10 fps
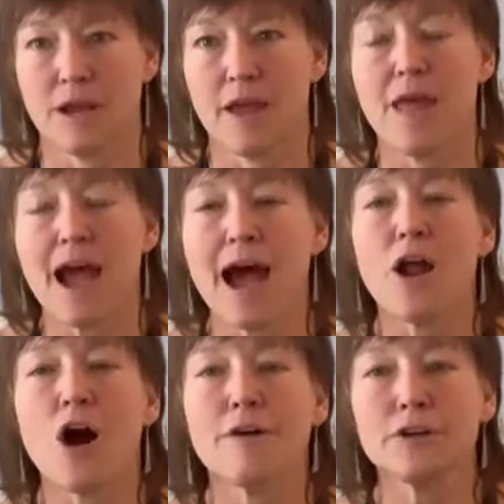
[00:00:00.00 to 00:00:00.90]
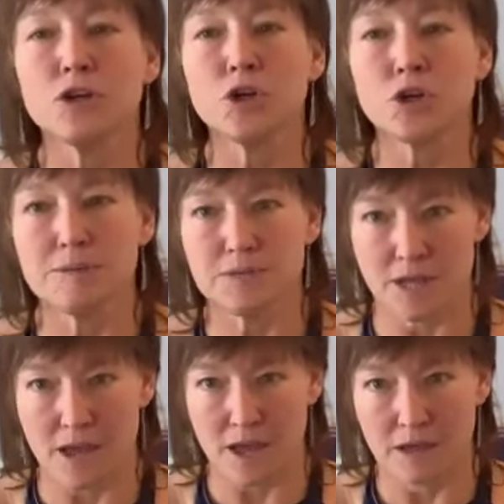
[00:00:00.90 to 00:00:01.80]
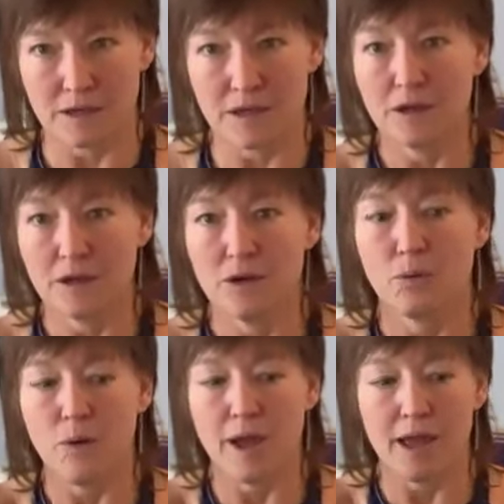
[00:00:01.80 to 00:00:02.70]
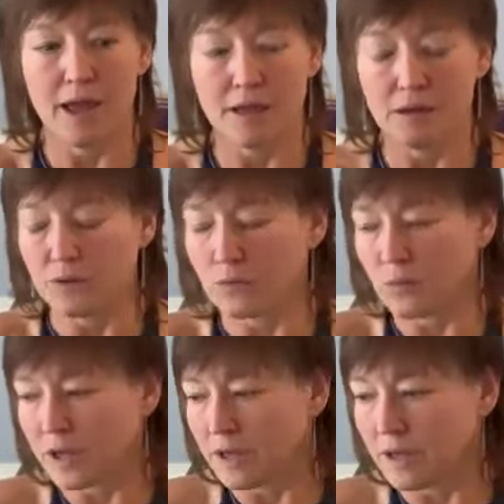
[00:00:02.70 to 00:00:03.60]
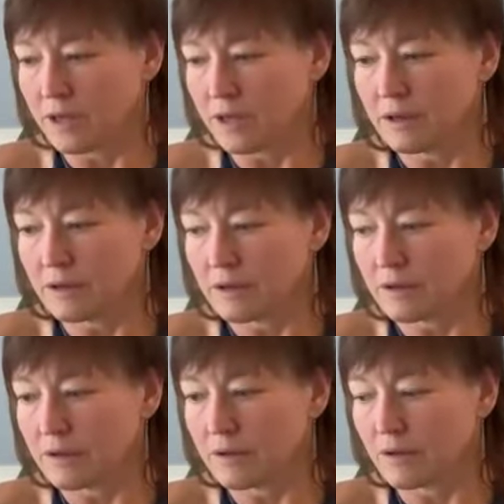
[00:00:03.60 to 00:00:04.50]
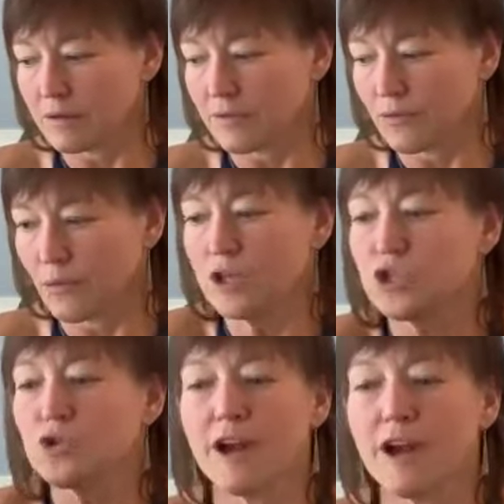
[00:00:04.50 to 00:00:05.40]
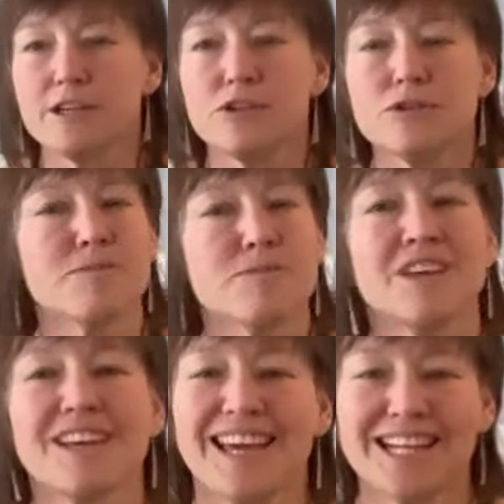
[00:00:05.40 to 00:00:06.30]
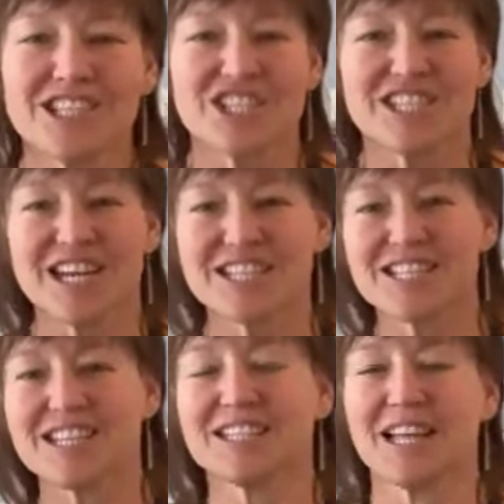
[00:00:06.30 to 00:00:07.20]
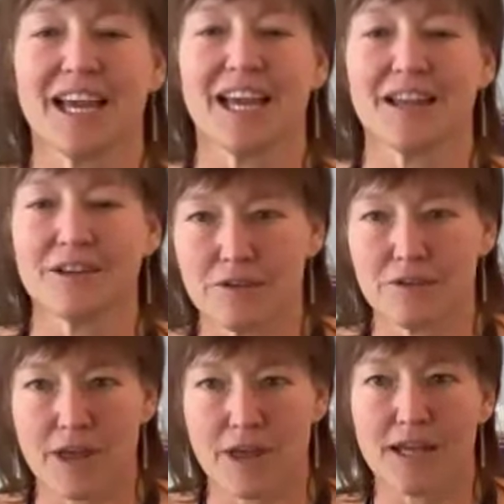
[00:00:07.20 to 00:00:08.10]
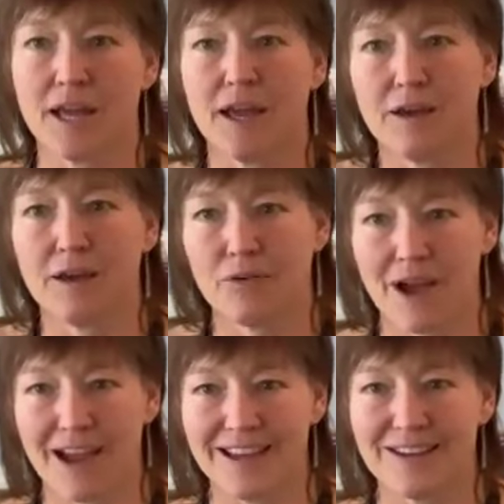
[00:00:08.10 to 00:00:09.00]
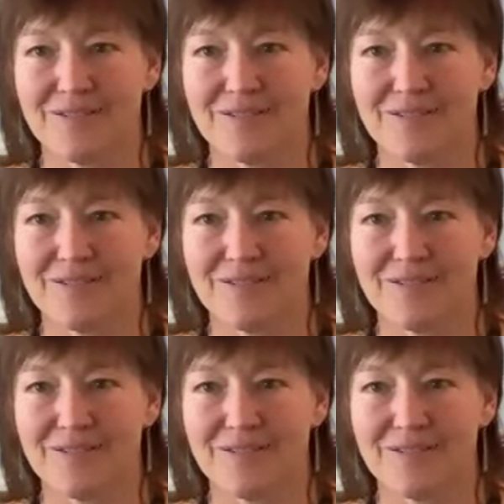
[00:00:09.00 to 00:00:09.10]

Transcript: And that often creeps in when we we try to do something and it just doesn't land that day, right?